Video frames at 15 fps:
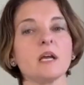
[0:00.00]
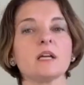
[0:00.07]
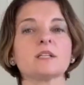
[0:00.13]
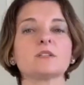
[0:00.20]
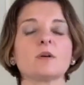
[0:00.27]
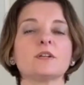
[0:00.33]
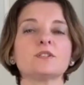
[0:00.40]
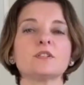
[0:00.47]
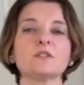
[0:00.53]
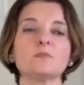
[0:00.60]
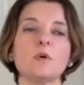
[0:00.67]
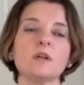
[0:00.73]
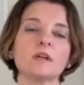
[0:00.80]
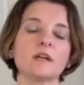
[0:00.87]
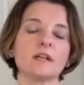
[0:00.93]
So I just
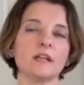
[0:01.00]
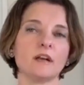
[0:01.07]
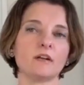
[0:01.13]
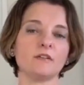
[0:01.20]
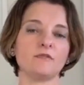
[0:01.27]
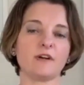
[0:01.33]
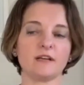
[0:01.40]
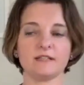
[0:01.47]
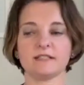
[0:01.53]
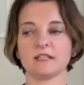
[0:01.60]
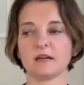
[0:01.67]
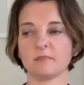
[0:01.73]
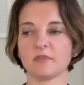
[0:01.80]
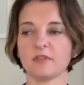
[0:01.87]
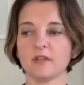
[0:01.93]
want to clarify
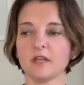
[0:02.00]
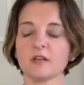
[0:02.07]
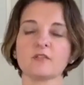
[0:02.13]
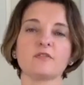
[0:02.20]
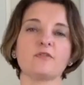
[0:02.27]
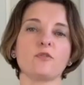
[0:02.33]
something